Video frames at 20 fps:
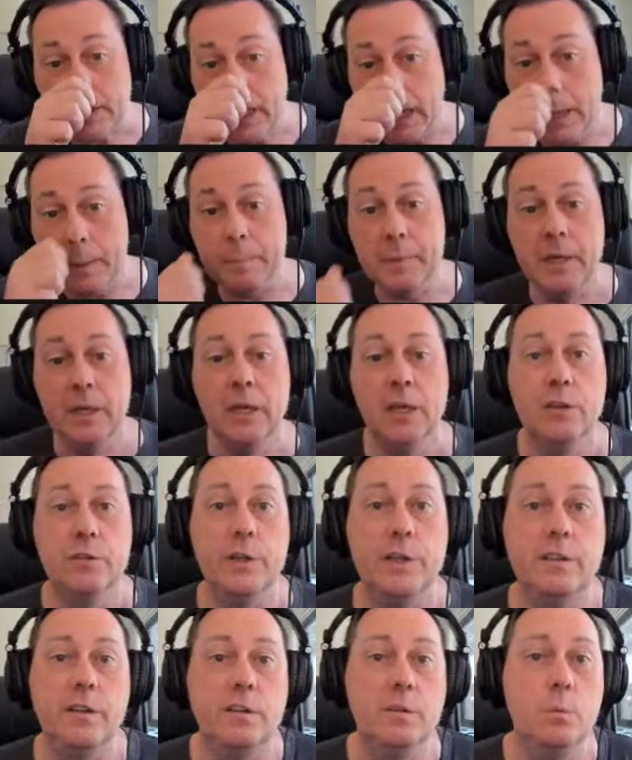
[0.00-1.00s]

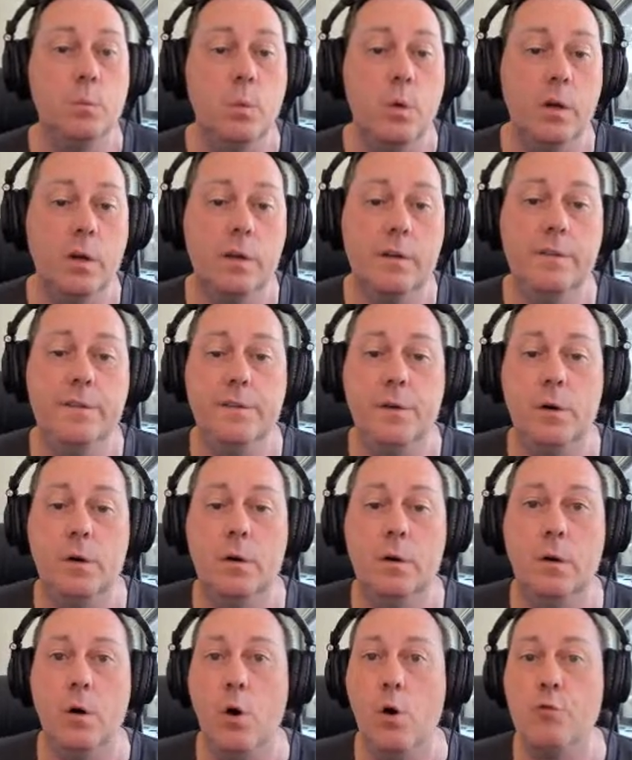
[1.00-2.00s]
So it doesn't work
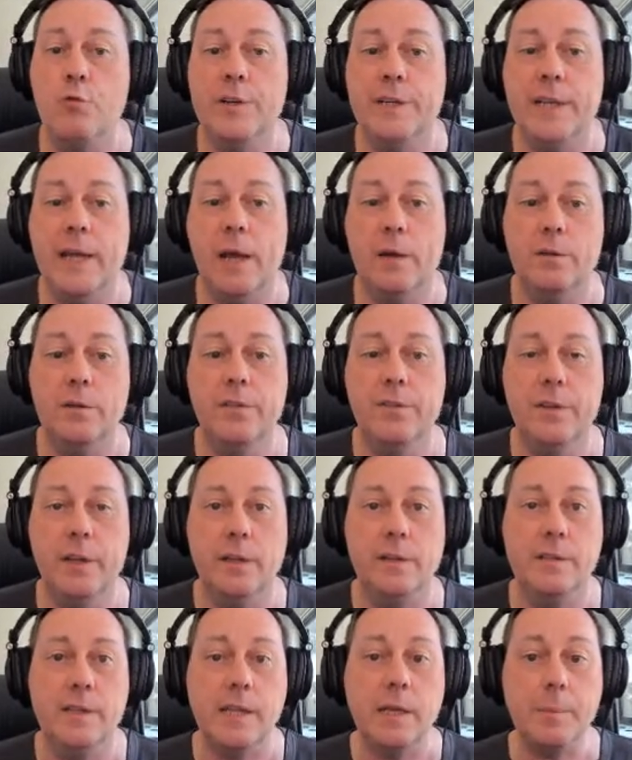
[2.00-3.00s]
for already out of
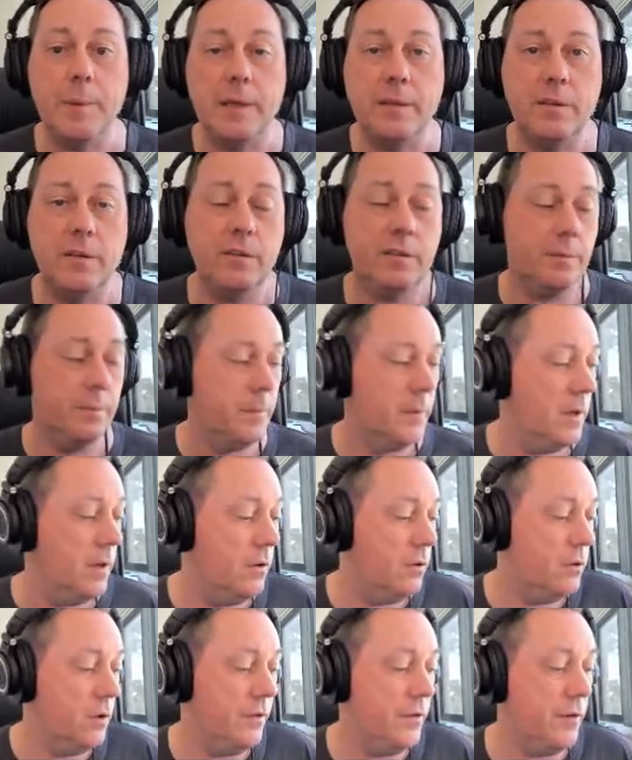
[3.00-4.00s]
sync databases.
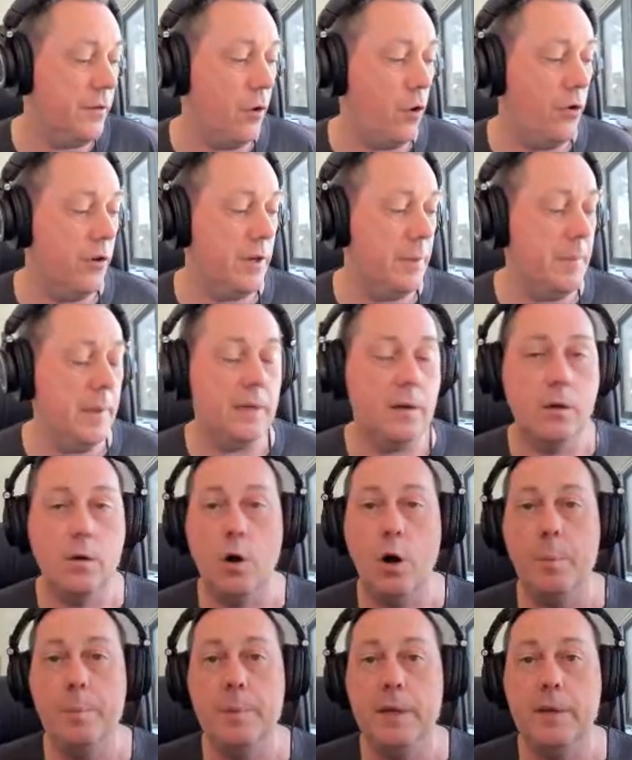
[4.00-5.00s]
So if you've already made a
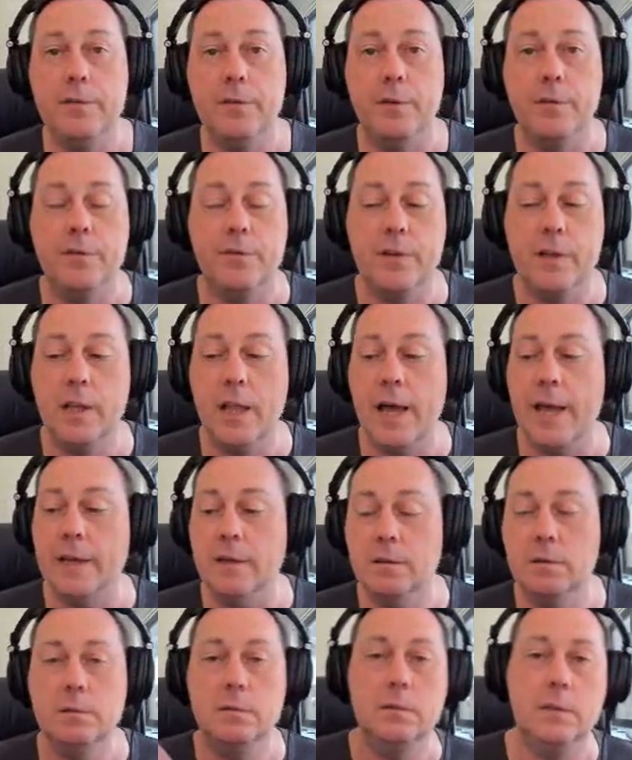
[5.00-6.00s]
copy for
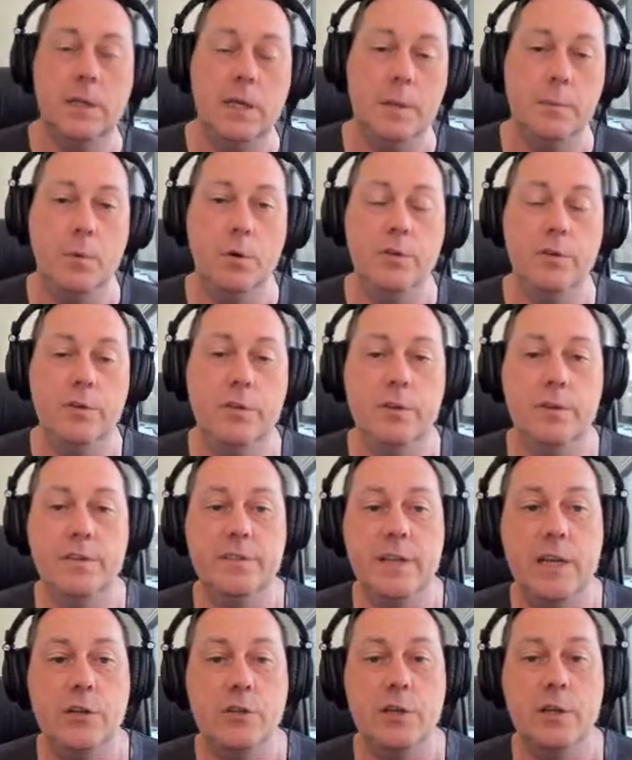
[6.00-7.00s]
client onto your
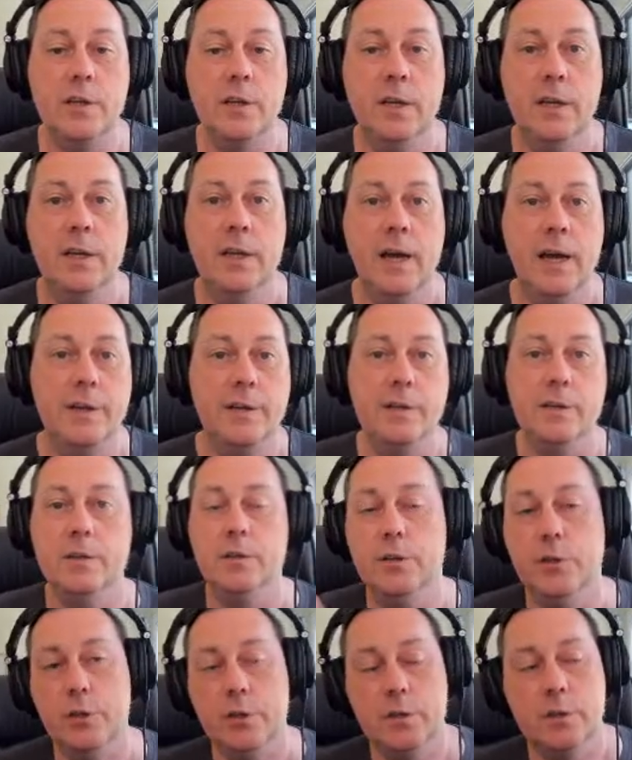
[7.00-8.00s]
staging and
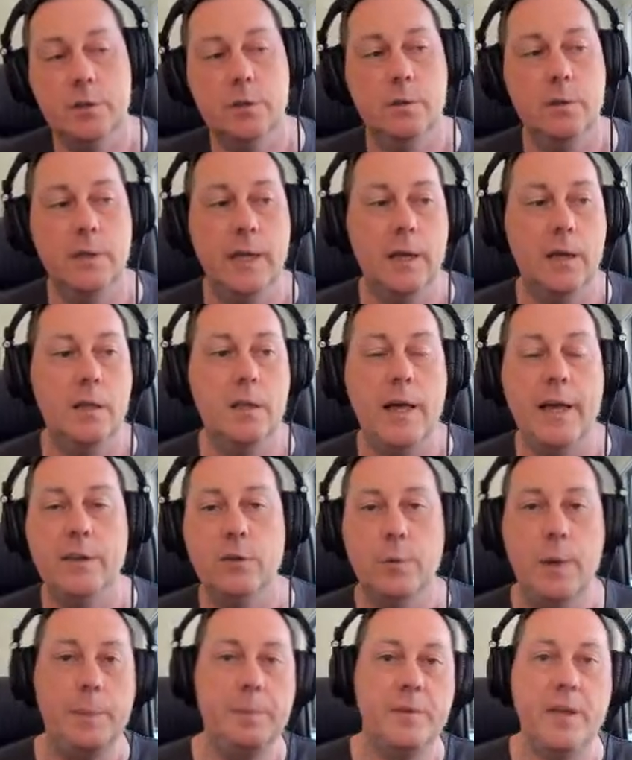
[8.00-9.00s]
your
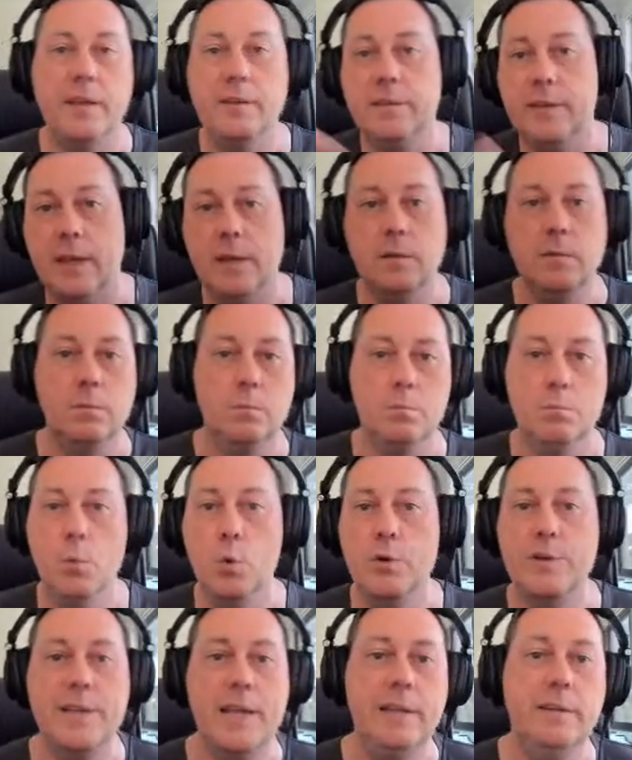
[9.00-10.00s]
client's website's getting
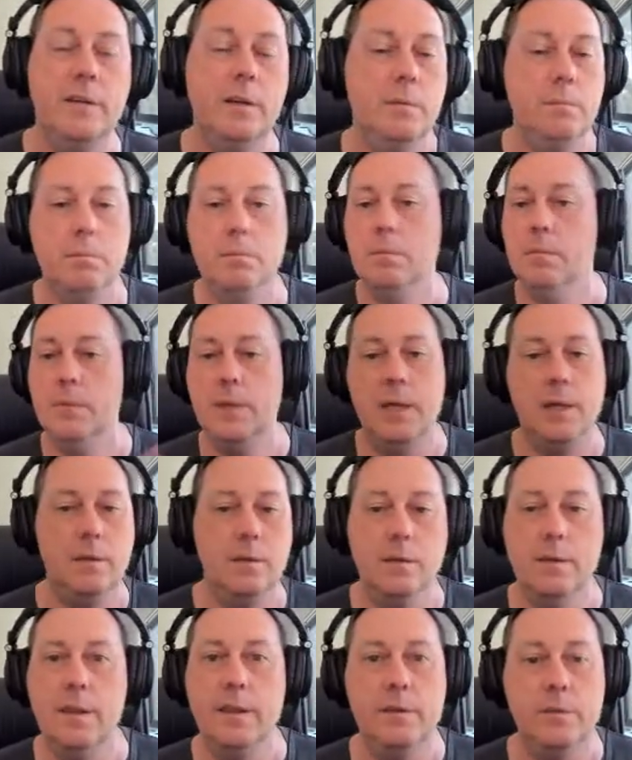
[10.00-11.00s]
more data,
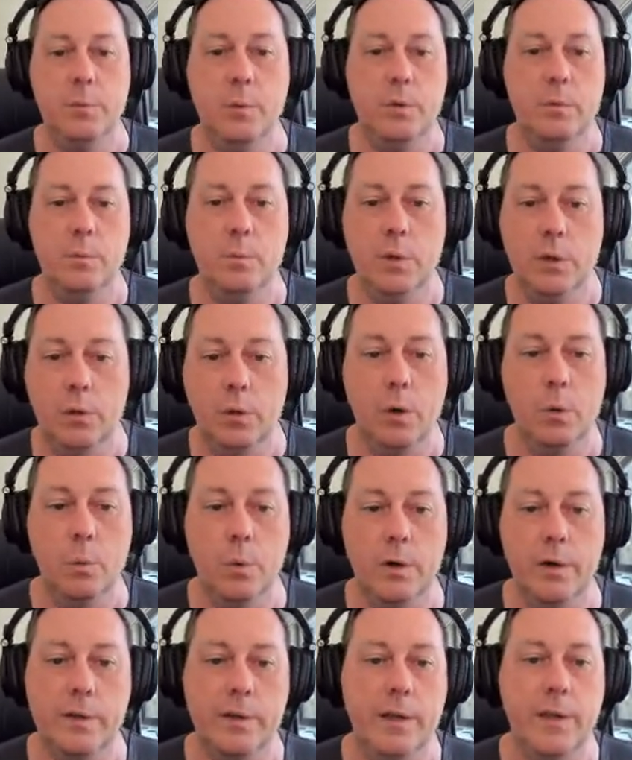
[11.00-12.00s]
then this one will not
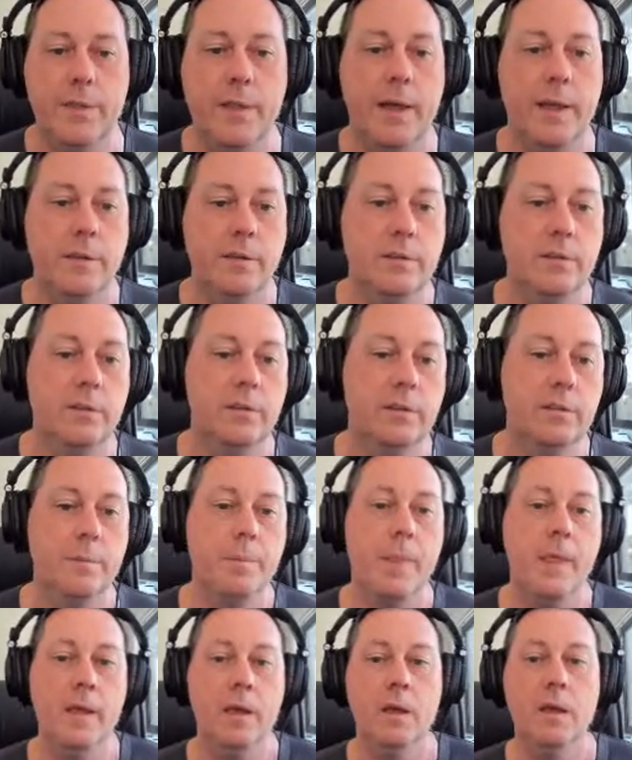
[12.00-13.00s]
work in that instance.
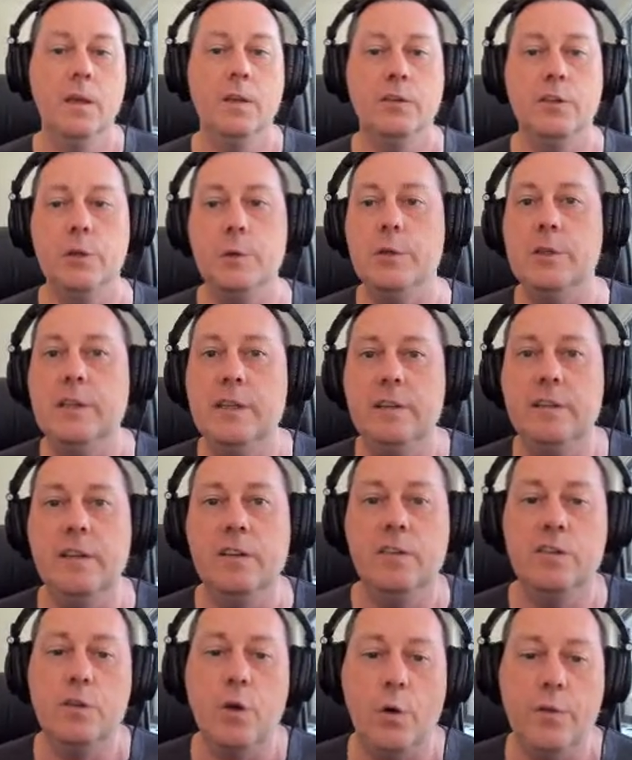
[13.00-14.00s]
So you need to
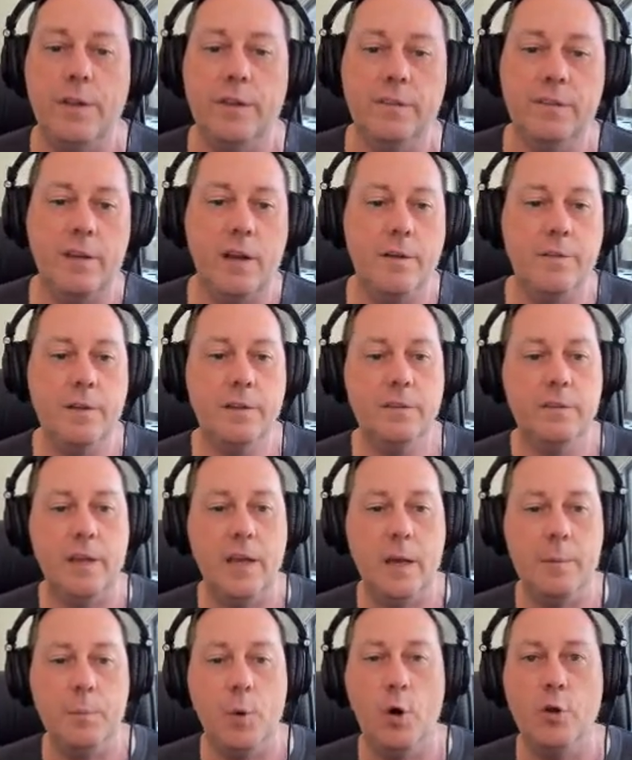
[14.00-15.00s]
install this service
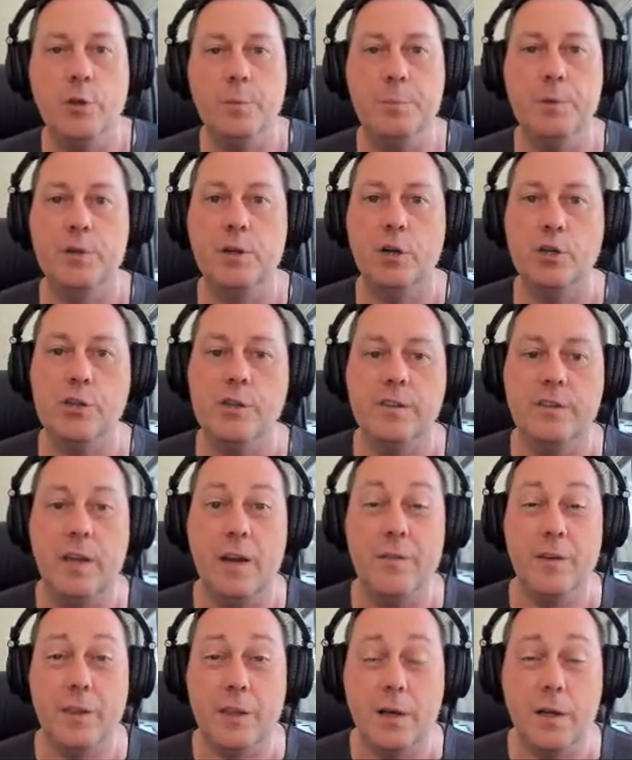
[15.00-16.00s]
on the production
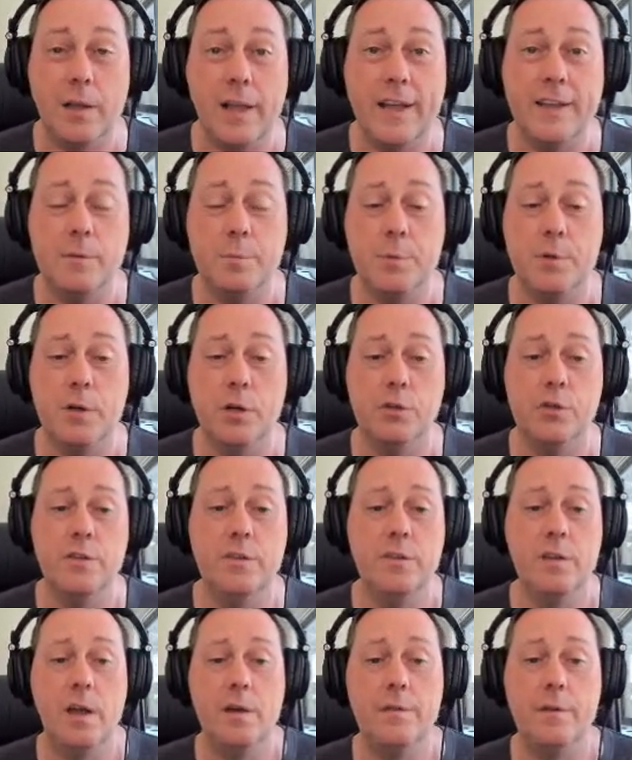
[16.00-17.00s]
server, the client's production
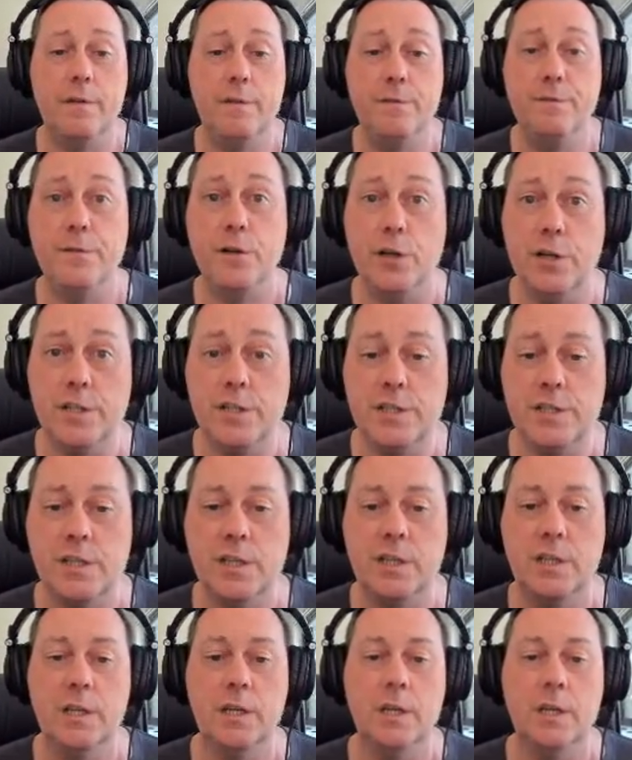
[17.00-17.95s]
server first,